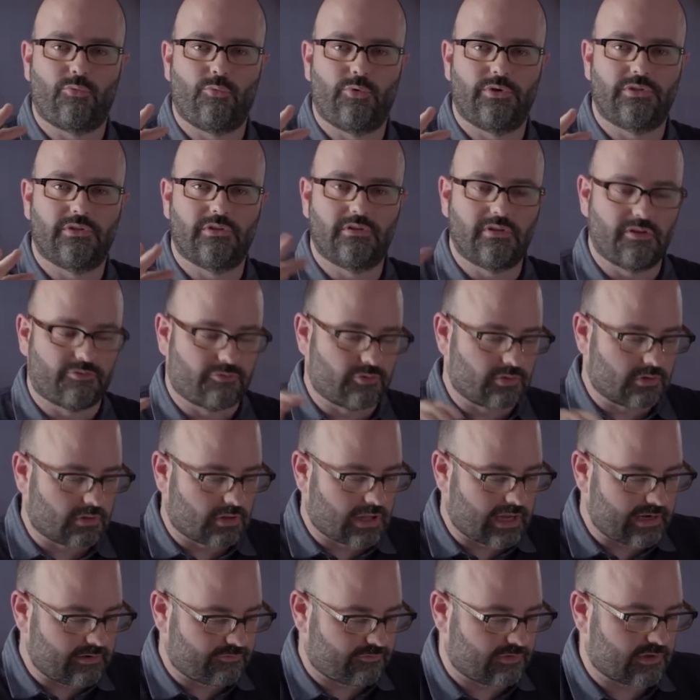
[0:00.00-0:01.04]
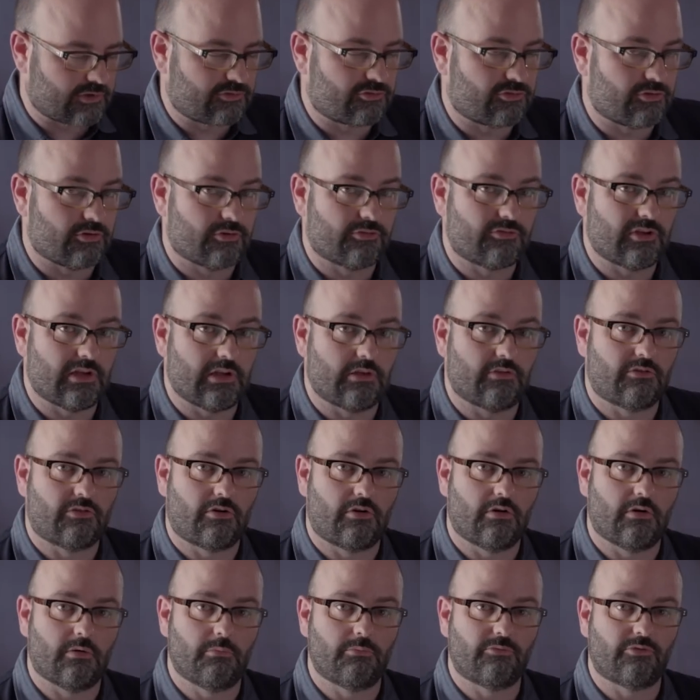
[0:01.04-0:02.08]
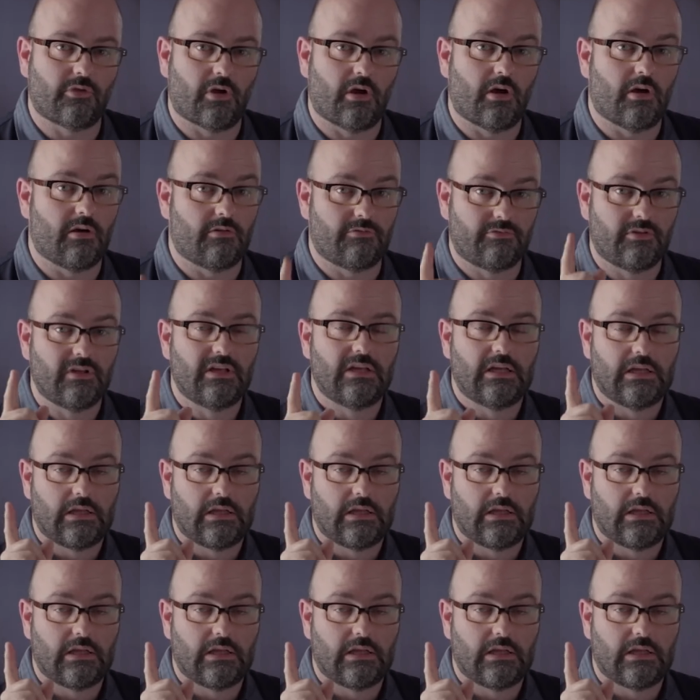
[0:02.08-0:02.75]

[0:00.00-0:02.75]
with the different light fixtures in terms of